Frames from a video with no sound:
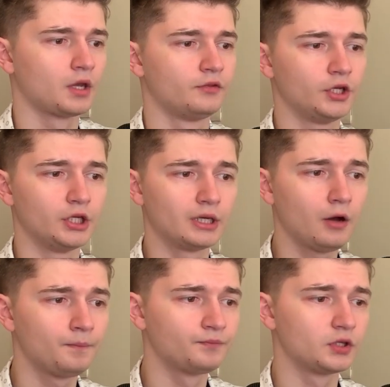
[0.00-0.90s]
There you
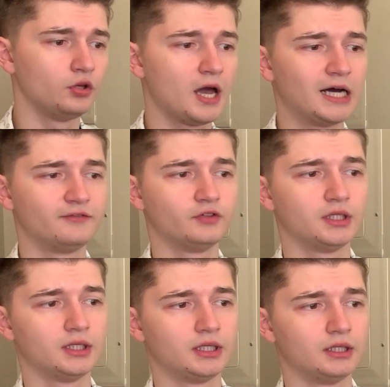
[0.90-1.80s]
go. You have
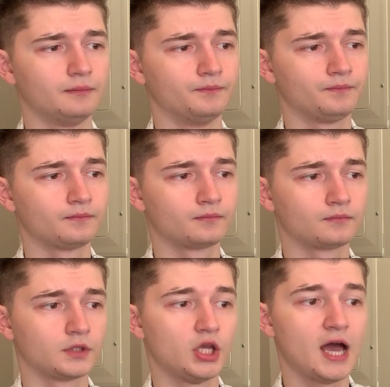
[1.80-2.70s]

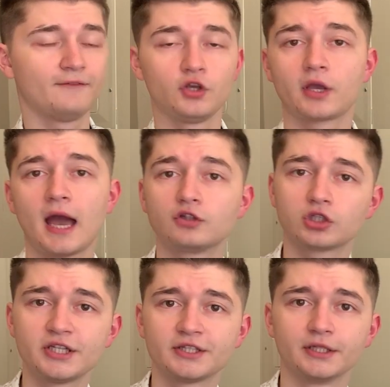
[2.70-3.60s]
your
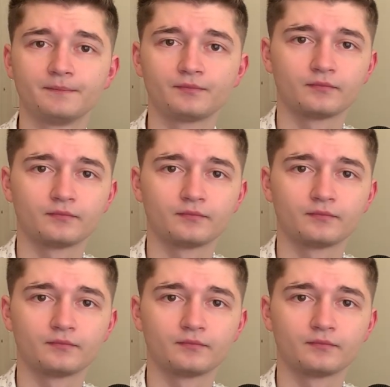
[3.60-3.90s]
couch listed.